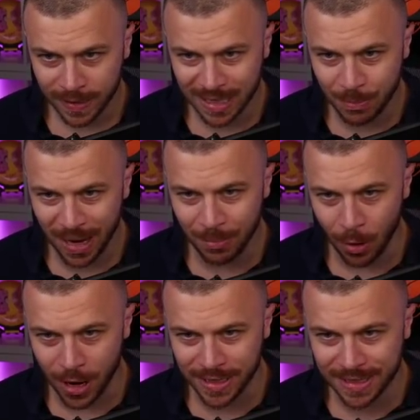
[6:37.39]
the speed,
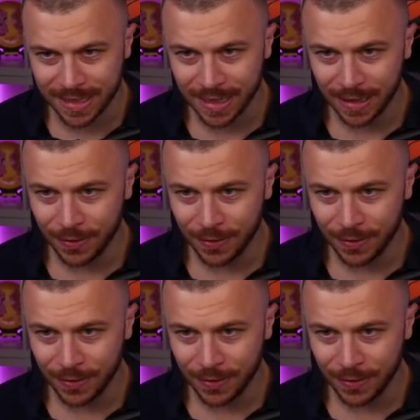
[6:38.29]
boys.